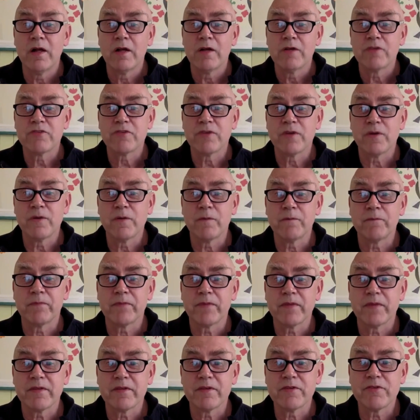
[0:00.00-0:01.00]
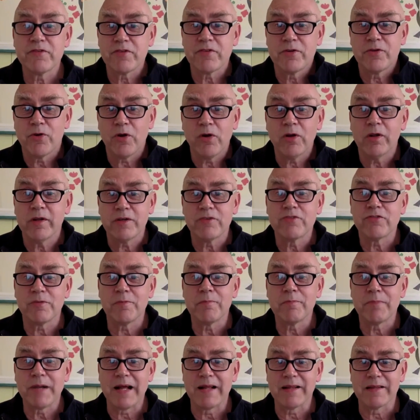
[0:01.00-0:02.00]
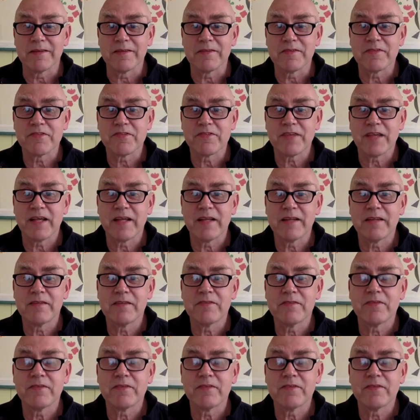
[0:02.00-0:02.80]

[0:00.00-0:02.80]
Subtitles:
So there is a knowledge imbalance, and